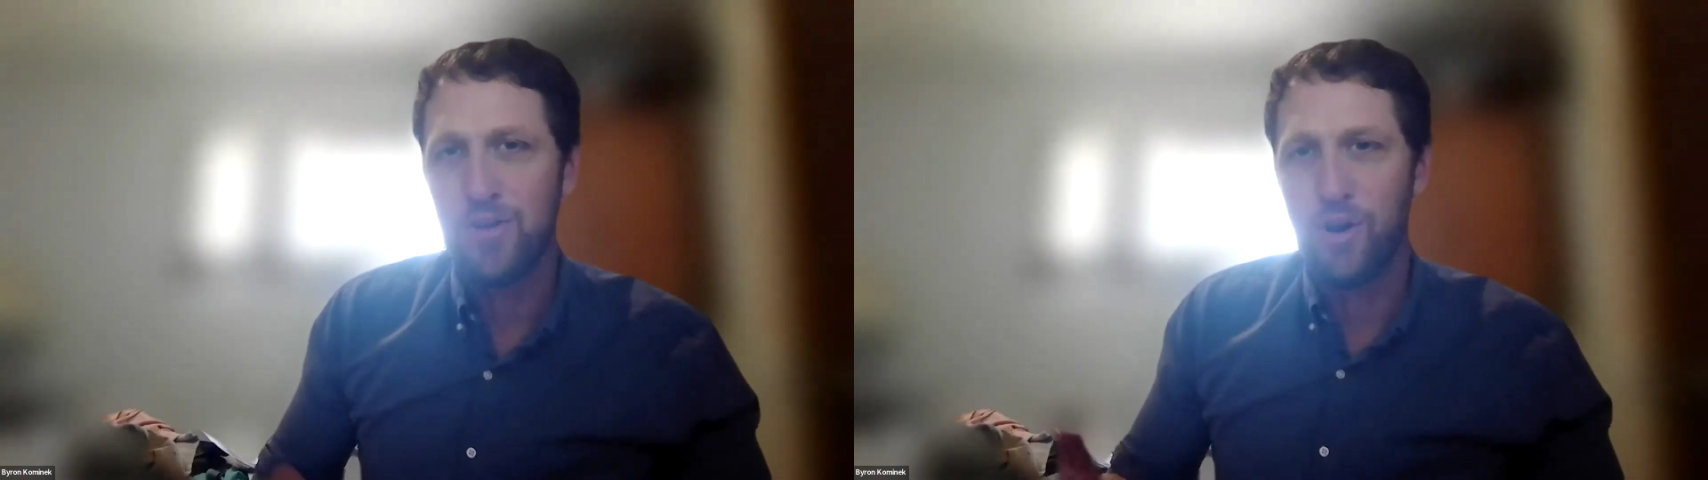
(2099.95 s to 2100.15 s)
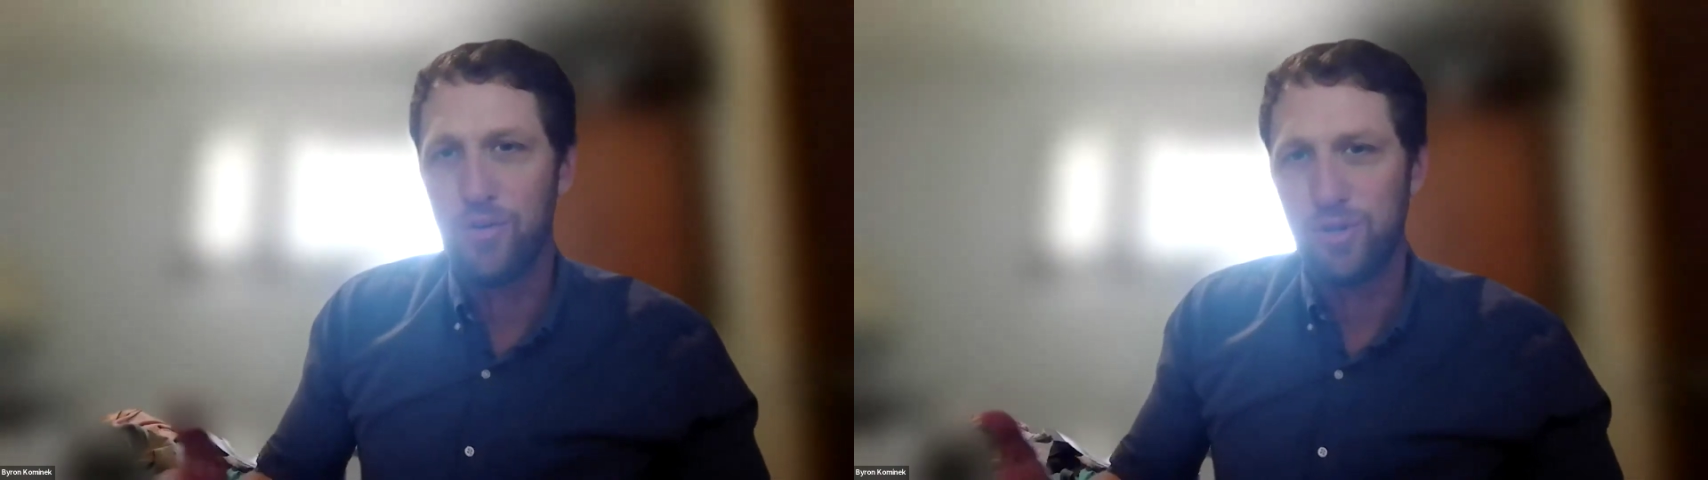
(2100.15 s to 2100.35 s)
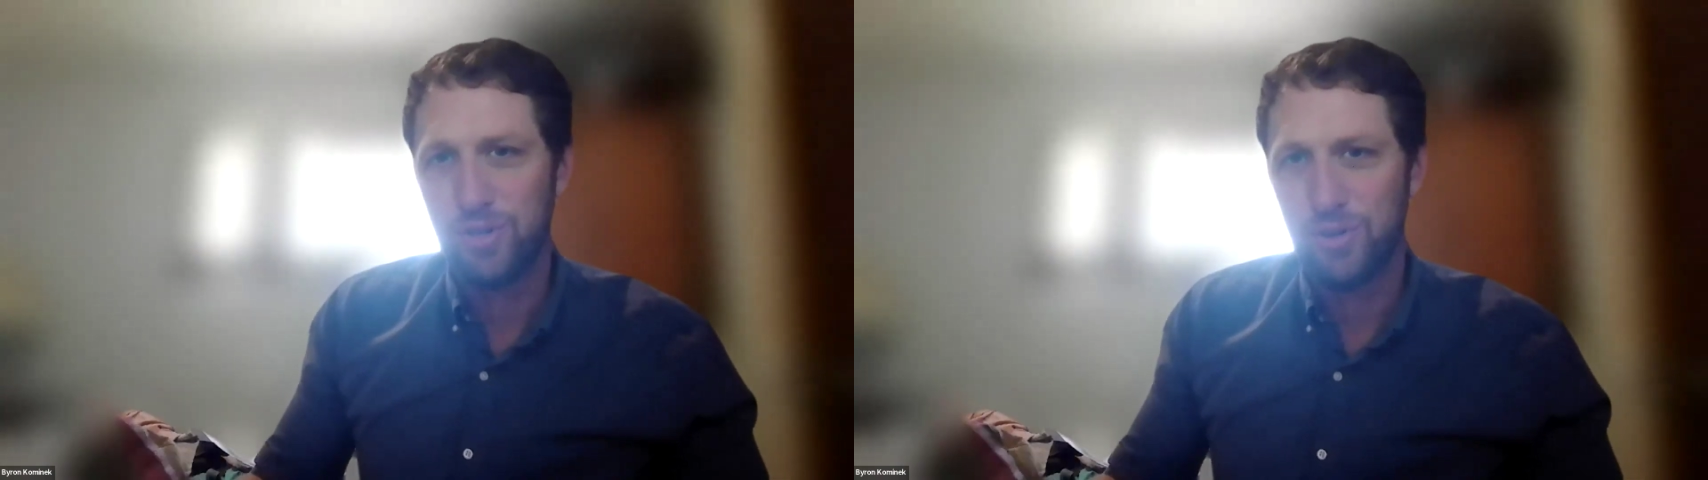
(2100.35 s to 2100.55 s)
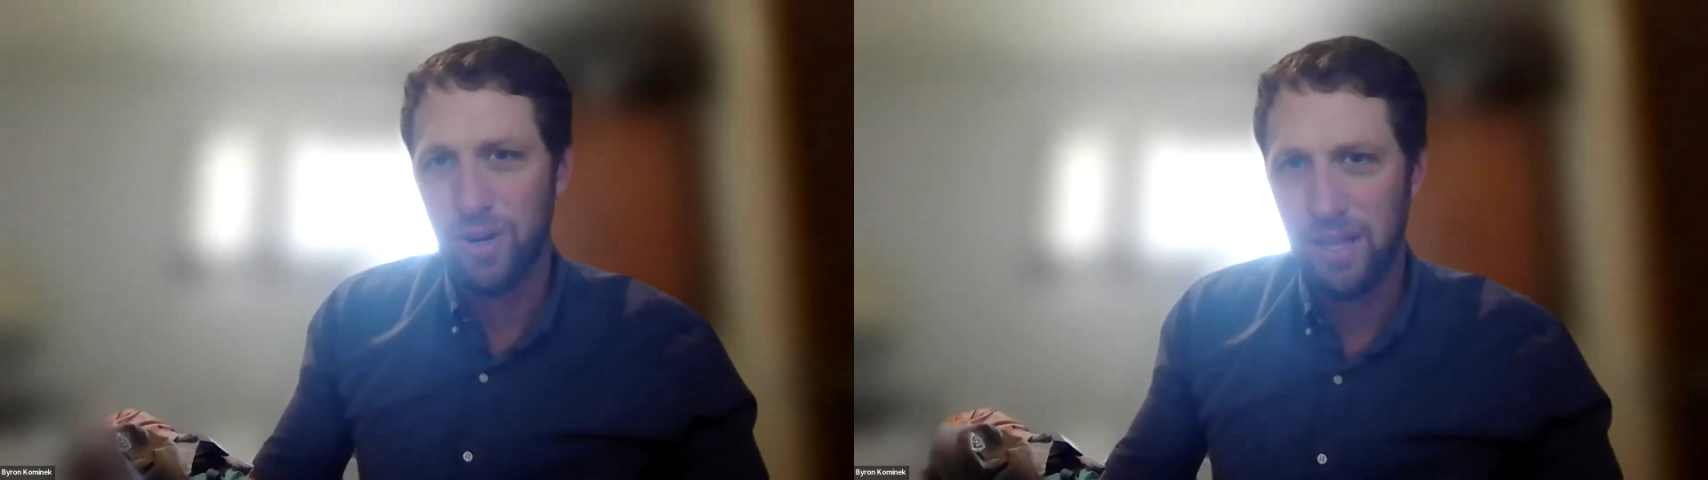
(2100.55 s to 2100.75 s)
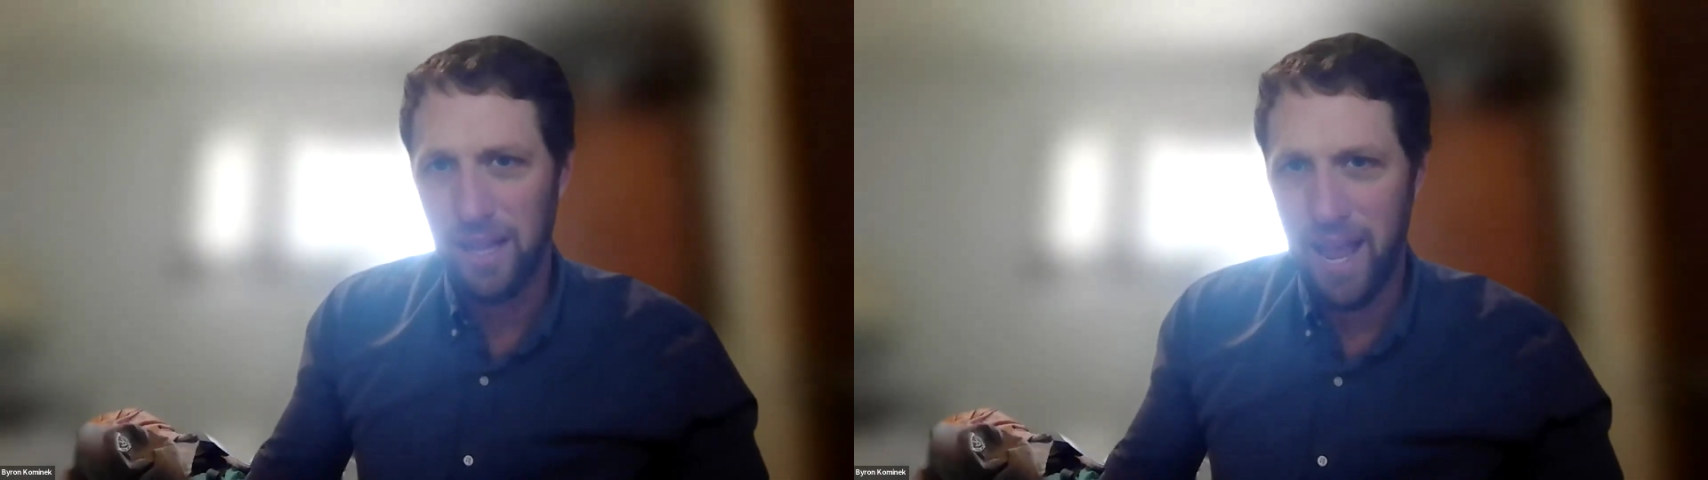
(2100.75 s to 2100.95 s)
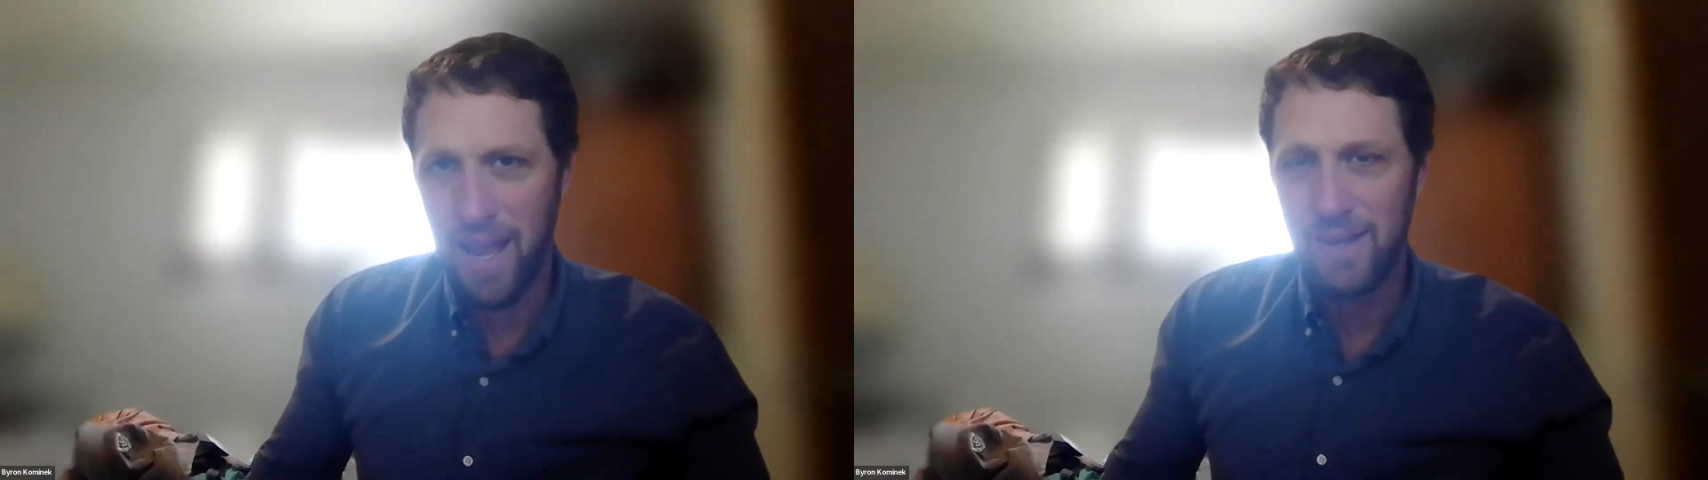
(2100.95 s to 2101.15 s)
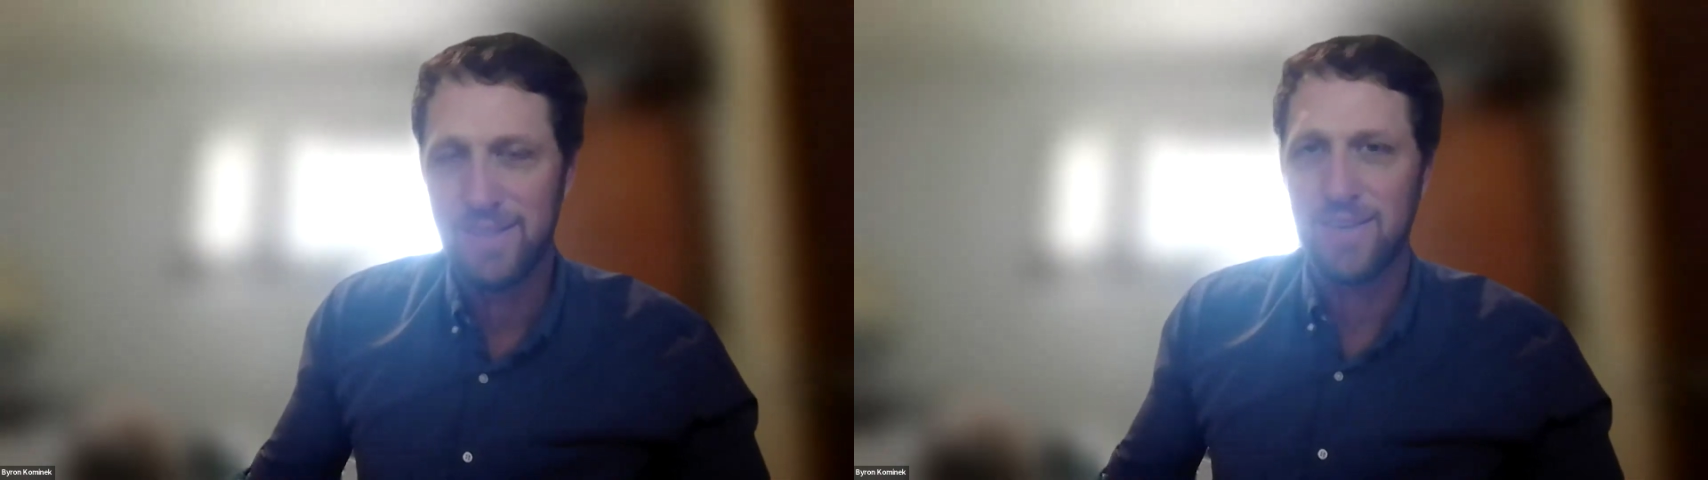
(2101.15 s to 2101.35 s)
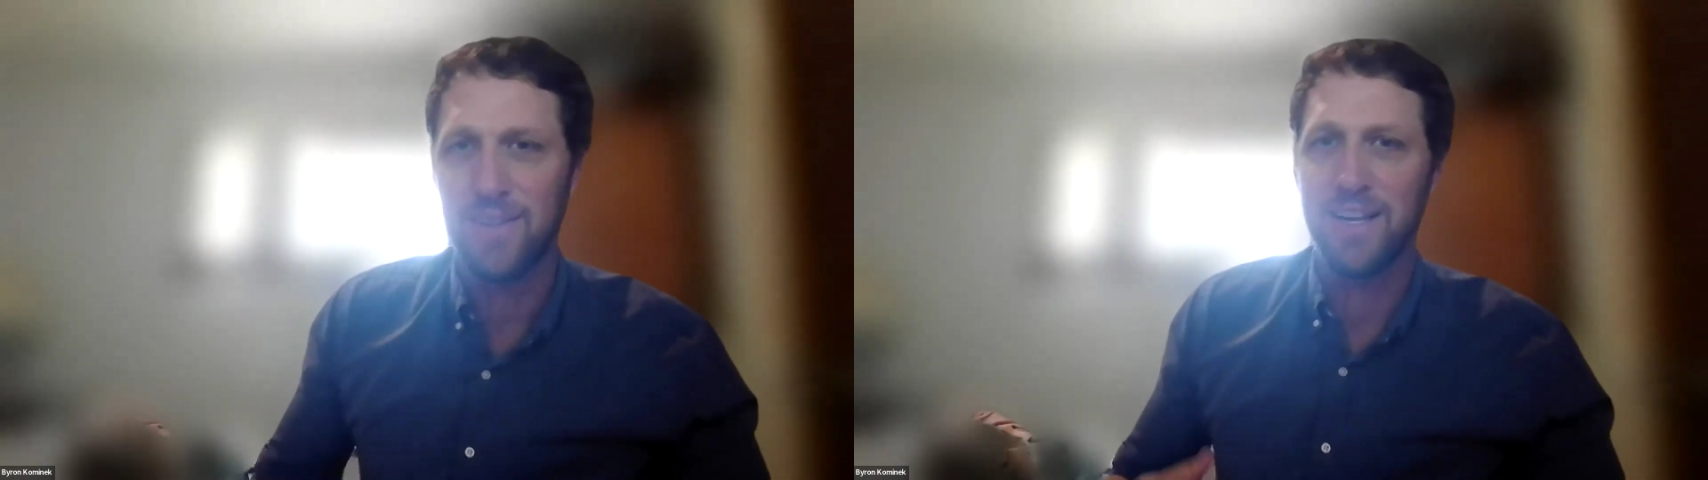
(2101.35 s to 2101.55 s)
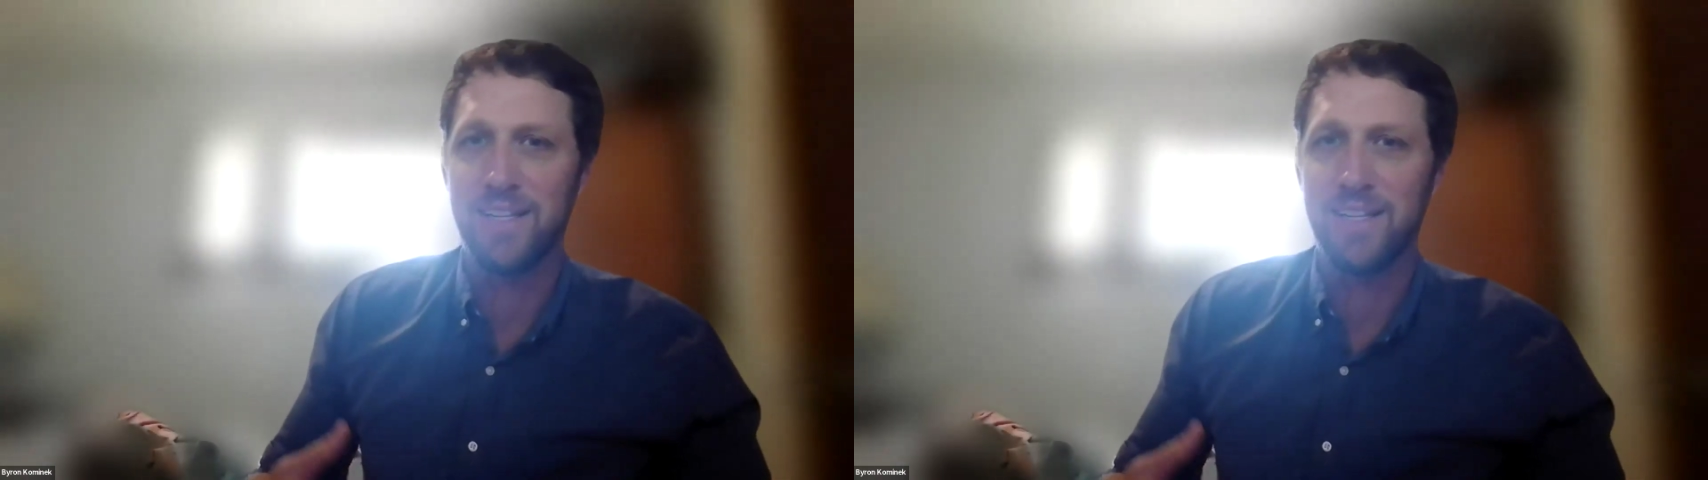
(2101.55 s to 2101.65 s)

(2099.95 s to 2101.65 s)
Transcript: you don't destroy the land, so